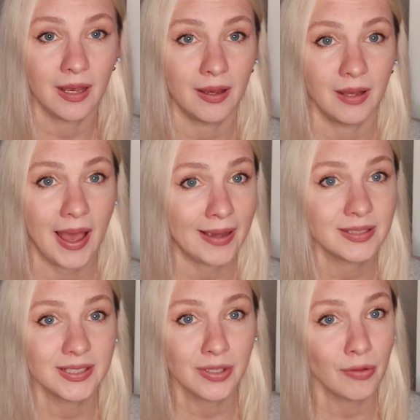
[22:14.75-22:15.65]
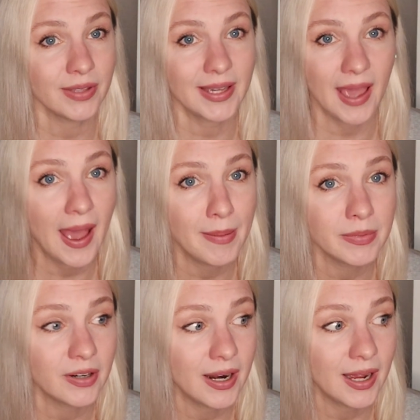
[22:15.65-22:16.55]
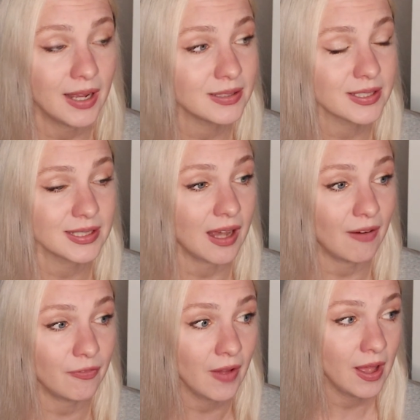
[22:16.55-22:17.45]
acted on the camera and stuff.